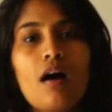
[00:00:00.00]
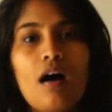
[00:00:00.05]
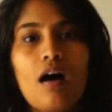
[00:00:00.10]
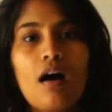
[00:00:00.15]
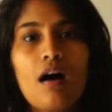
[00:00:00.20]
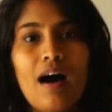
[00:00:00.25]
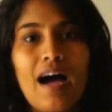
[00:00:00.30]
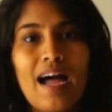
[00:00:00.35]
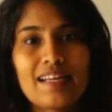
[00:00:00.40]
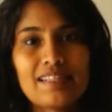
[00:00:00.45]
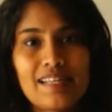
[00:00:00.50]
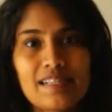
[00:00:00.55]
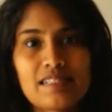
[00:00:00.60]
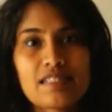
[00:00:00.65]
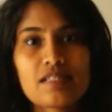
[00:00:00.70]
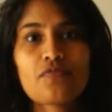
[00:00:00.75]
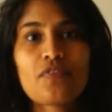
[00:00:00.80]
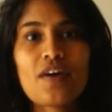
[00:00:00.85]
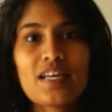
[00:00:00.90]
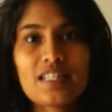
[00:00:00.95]

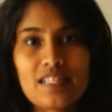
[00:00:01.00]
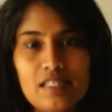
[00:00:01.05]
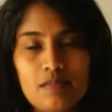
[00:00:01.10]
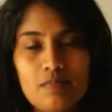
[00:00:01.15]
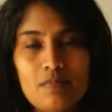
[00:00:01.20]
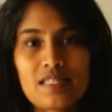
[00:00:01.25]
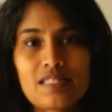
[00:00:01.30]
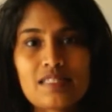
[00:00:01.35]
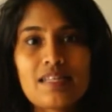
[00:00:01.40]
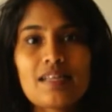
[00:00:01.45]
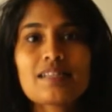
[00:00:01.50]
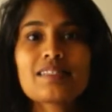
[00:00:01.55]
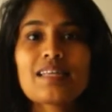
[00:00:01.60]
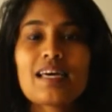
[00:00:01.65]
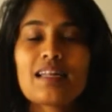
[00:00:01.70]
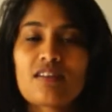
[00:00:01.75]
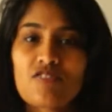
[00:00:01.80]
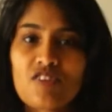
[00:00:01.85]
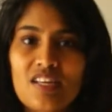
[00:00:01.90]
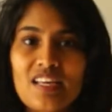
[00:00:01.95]
identify these mistakes
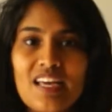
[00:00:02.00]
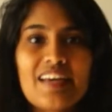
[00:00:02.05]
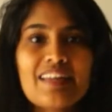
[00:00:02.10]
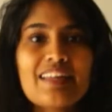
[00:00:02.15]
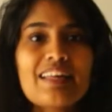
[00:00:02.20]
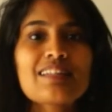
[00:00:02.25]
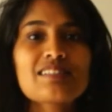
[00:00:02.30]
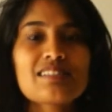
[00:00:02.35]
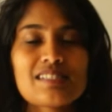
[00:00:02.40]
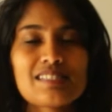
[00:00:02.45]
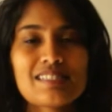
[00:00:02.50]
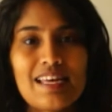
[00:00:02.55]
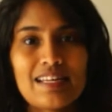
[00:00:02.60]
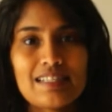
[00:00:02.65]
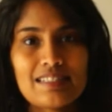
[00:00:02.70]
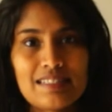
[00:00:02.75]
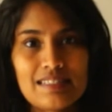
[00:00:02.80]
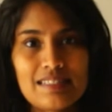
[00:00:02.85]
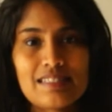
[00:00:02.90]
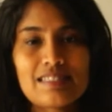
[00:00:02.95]
and rearrange the
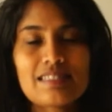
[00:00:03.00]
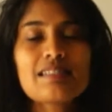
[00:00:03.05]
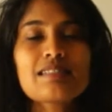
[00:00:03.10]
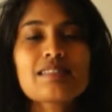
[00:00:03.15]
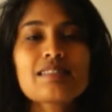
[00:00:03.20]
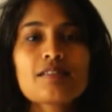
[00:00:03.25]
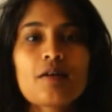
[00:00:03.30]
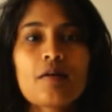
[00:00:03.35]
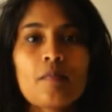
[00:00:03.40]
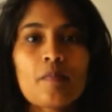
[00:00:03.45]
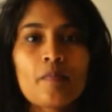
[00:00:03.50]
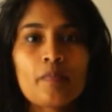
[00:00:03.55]
sentences